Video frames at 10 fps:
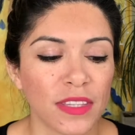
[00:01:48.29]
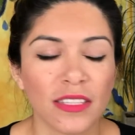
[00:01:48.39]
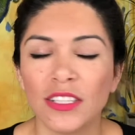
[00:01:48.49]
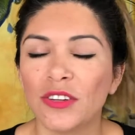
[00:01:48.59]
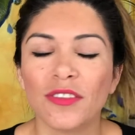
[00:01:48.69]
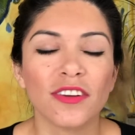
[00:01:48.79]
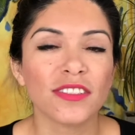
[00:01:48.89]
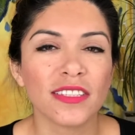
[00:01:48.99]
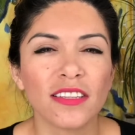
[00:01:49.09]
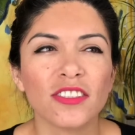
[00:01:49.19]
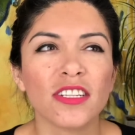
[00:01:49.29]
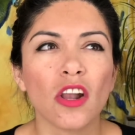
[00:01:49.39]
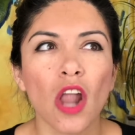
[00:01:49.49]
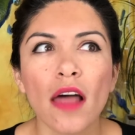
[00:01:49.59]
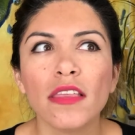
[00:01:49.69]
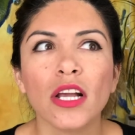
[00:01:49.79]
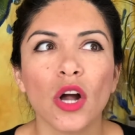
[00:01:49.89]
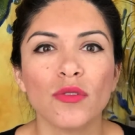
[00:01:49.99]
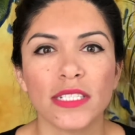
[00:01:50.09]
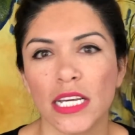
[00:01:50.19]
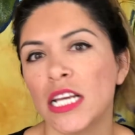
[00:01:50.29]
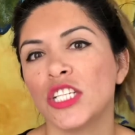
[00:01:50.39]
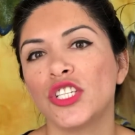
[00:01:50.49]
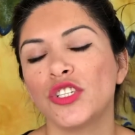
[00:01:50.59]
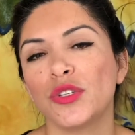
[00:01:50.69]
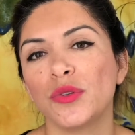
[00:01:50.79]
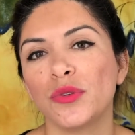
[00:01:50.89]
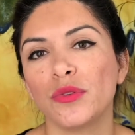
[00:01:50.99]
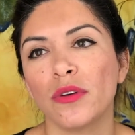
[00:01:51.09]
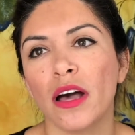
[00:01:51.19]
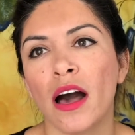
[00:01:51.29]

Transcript: There's a lot that goes into